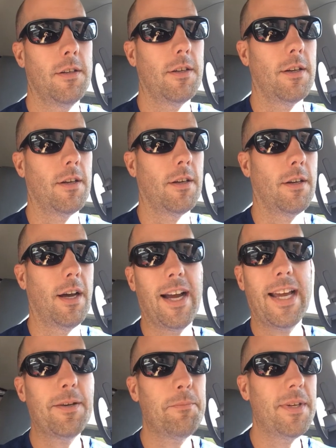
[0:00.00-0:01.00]

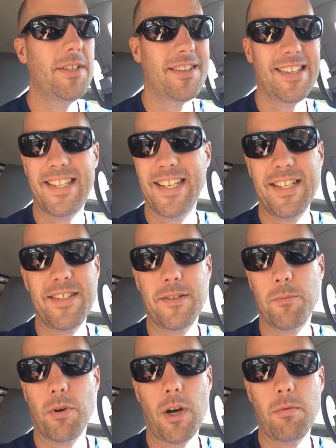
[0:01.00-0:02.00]
I hadn't been to the dentist
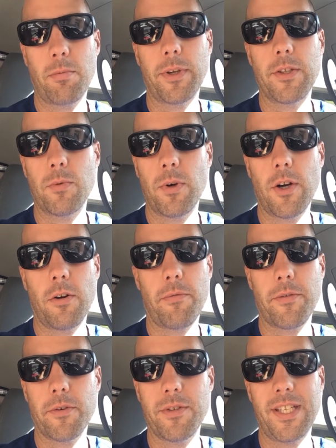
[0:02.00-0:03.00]
in probably 12,
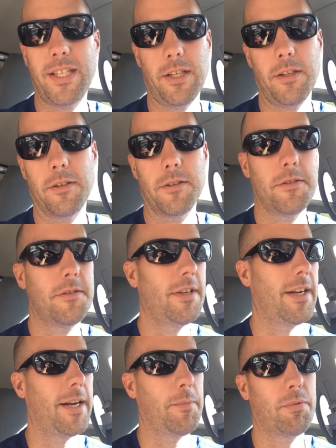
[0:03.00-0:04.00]
13 years,
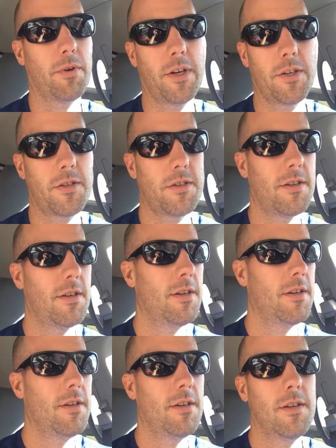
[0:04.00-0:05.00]
and I brushed
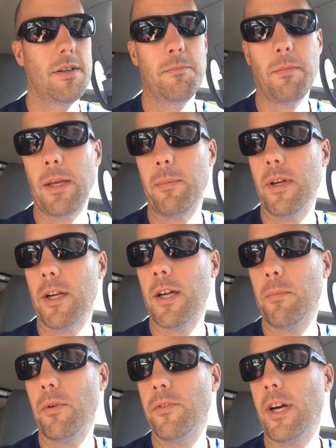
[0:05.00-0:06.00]
maybe a
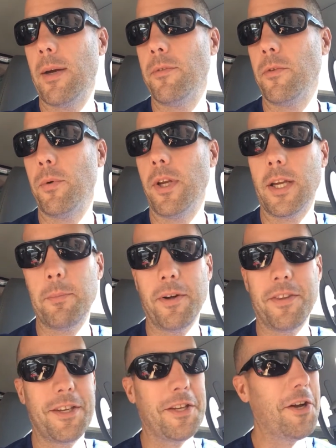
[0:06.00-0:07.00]
couple times a week.
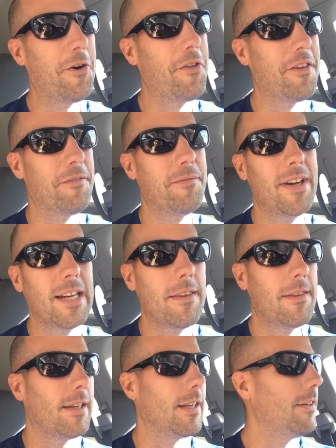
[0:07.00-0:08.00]
But, you know, the funny
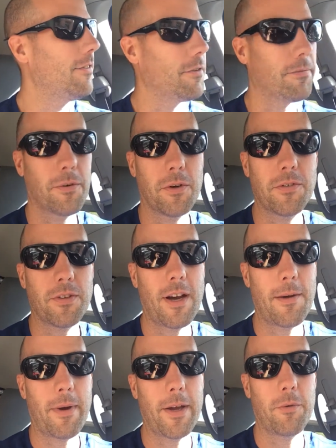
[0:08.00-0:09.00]
thing is, the first
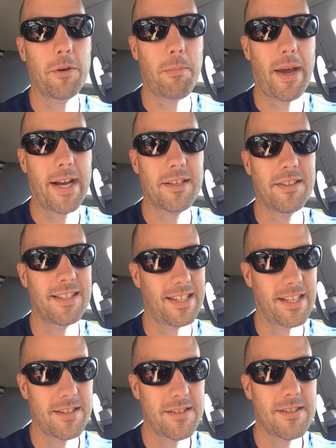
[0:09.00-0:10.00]
time I went back to the
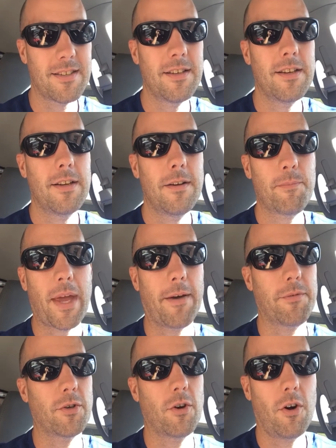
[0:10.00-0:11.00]
dentist,
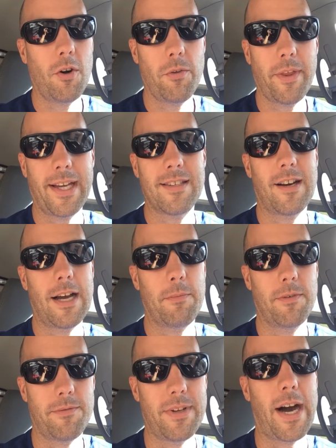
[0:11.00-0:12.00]
after all that time
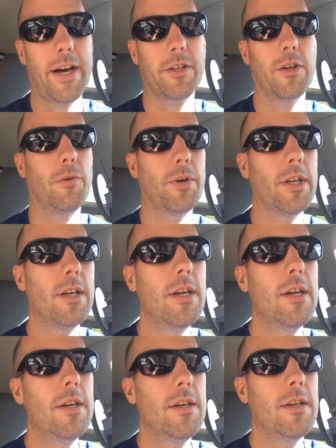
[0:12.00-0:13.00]
of not going,
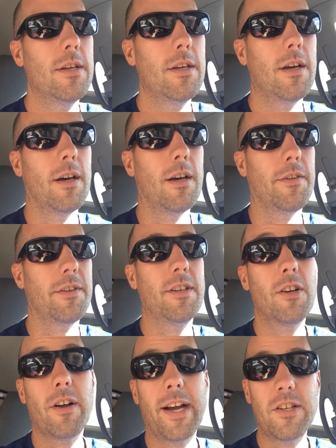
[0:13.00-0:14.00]
the
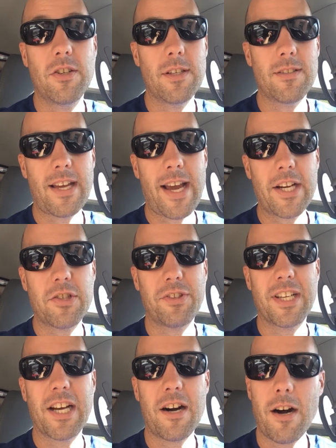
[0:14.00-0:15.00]
dental hygienist
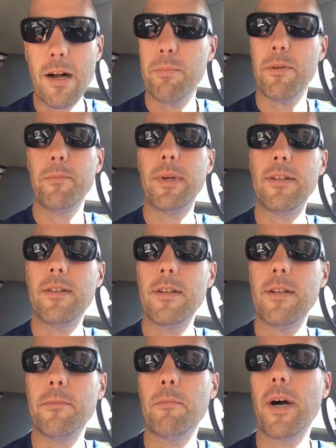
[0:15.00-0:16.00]
actually
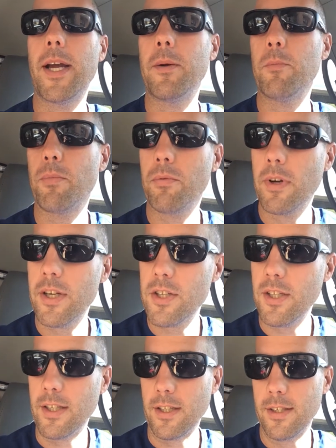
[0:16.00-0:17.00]
complimented my
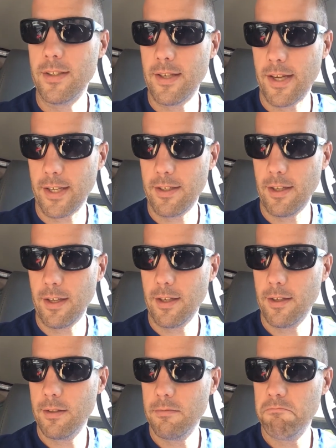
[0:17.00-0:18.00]
brushing
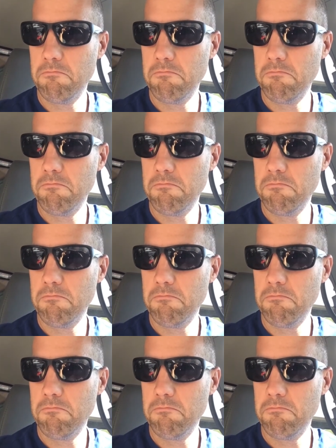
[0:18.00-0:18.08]
technique.